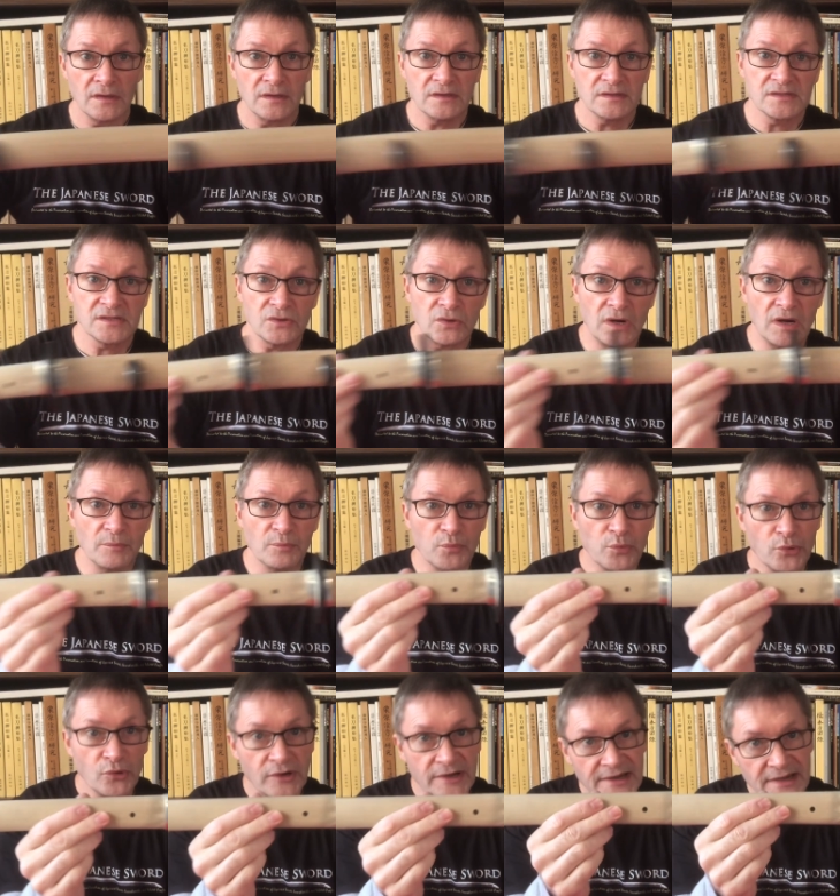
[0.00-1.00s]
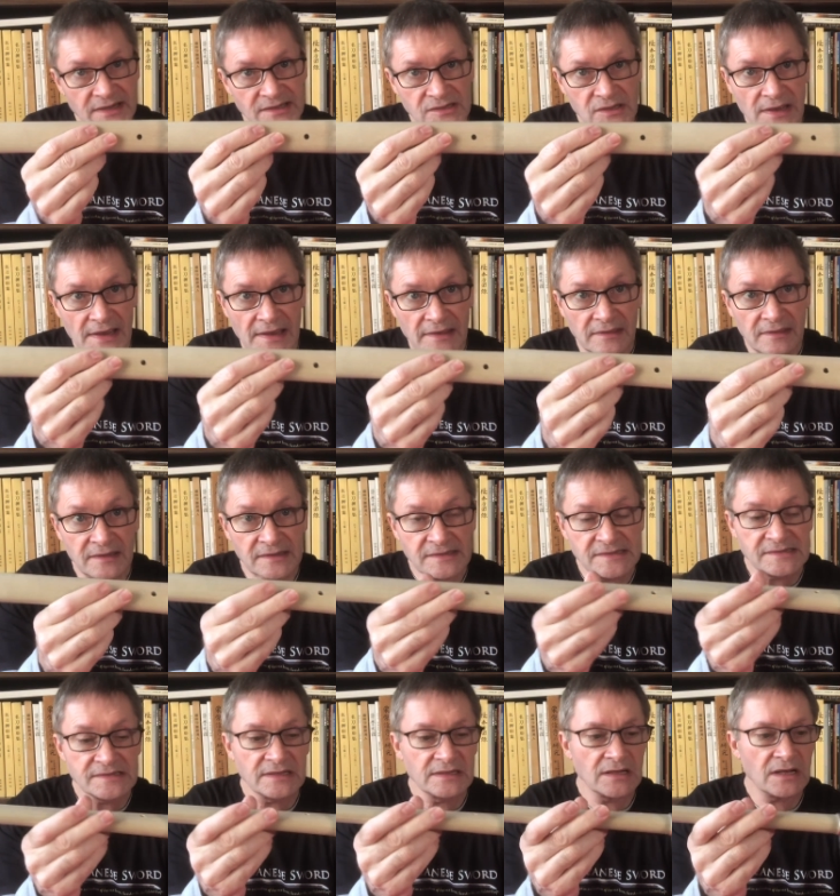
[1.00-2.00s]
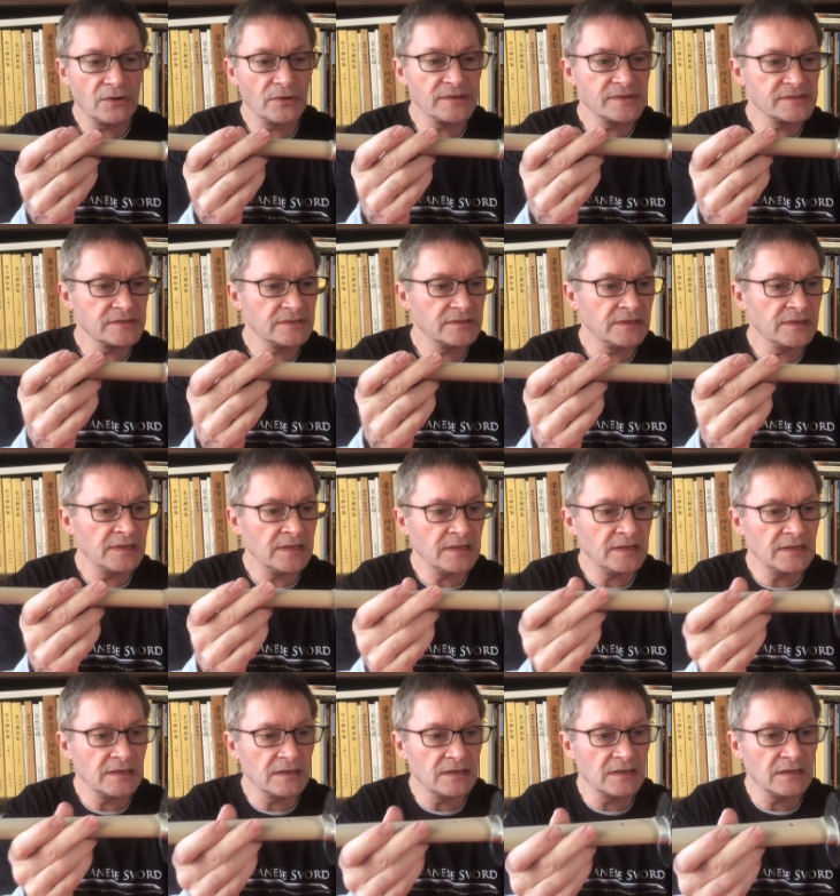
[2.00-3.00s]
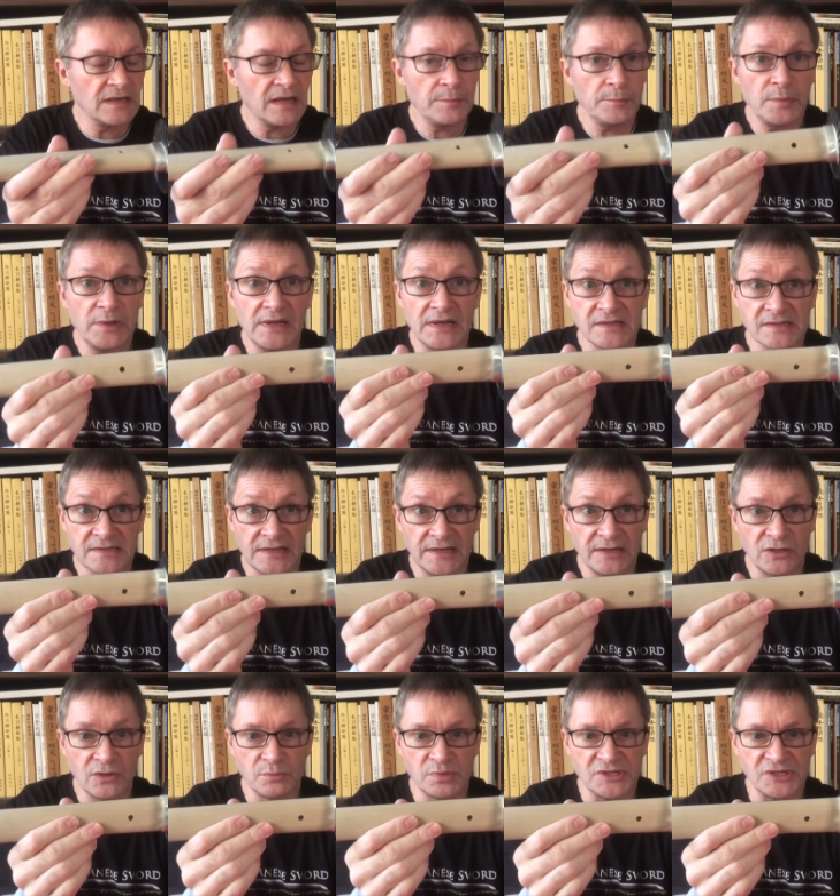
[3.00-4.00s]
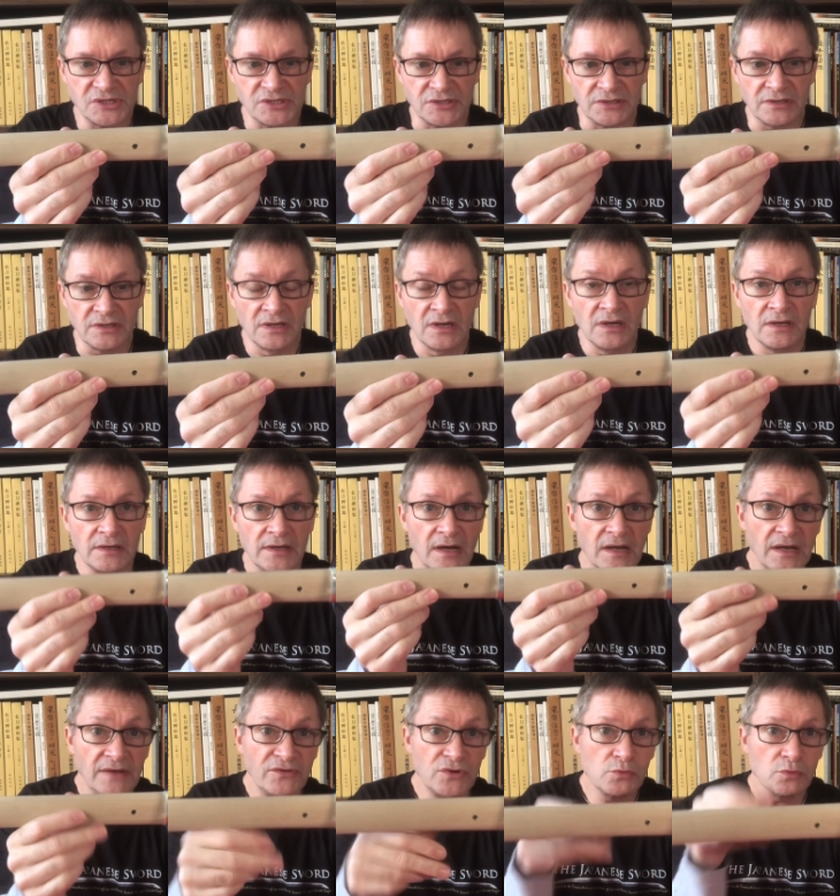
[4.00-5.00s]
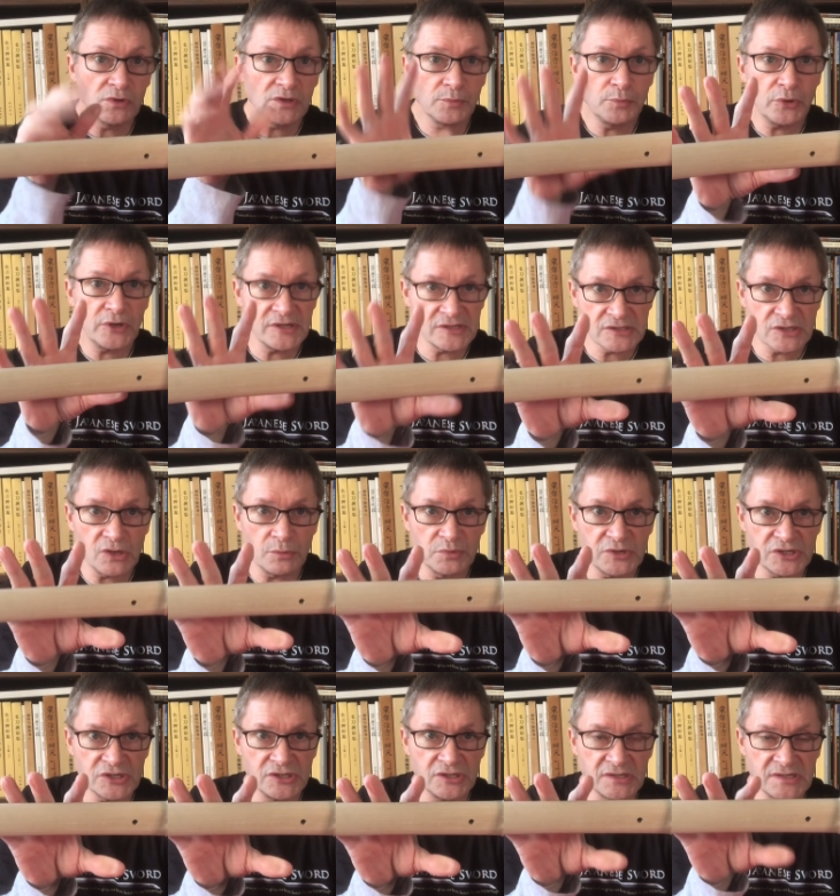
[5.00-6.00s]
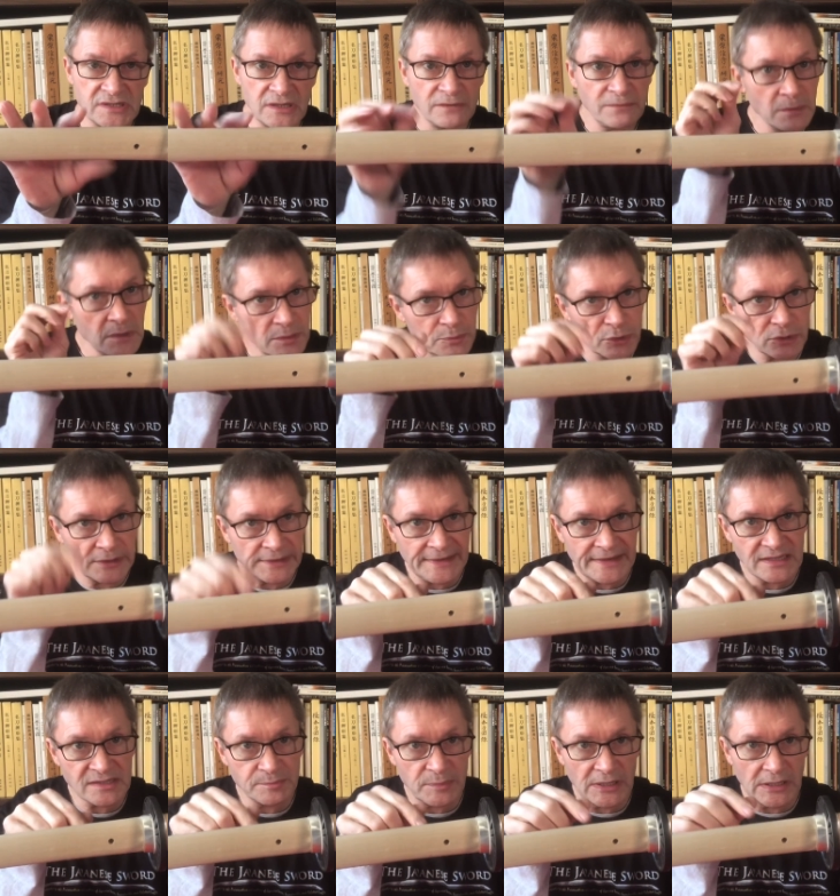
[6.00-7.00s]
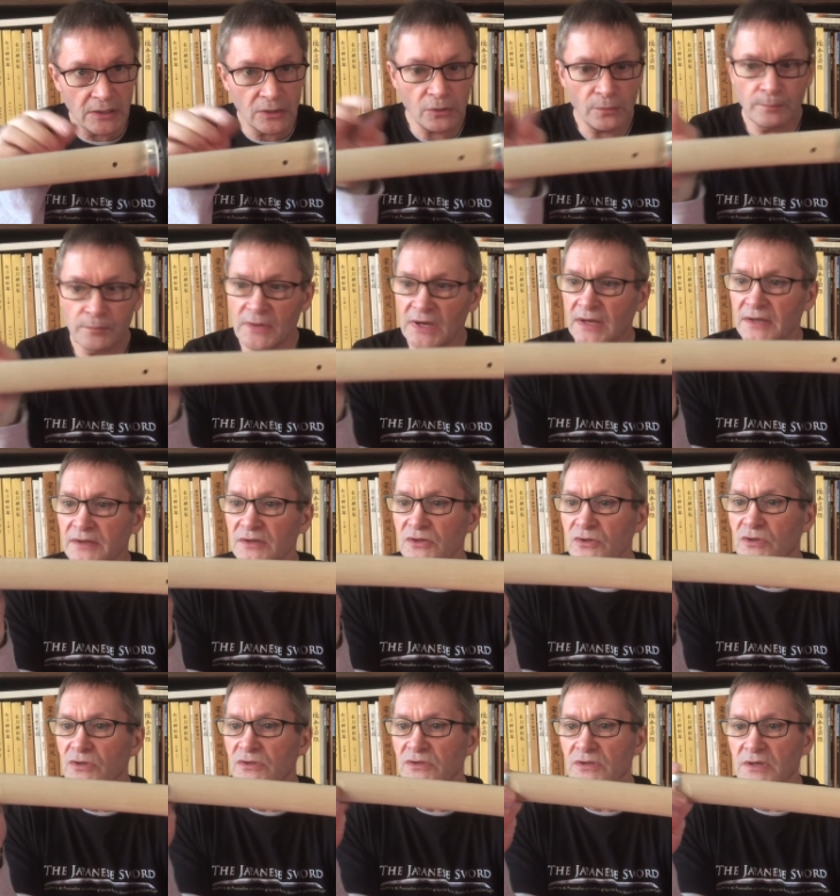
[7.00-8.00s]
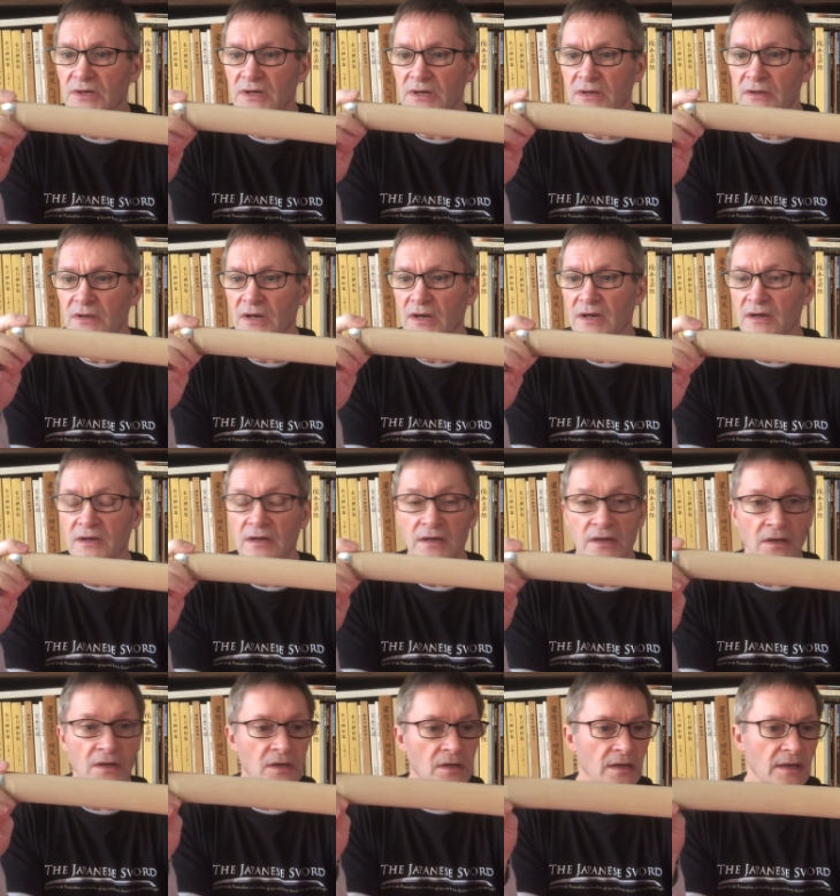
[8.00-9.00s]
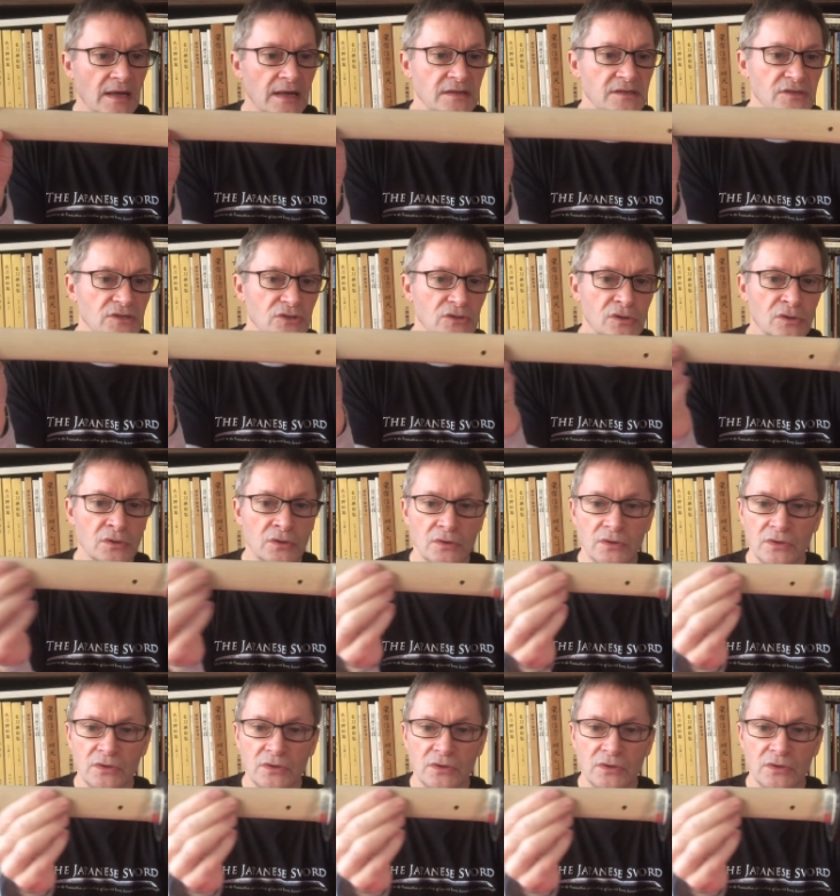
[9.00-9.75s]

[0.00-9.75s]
So I'm pretty excited. This is going to go into the NBSK competition. Now, if you want to put it into the competition yourself, I'm going to put the links below, and you can enter your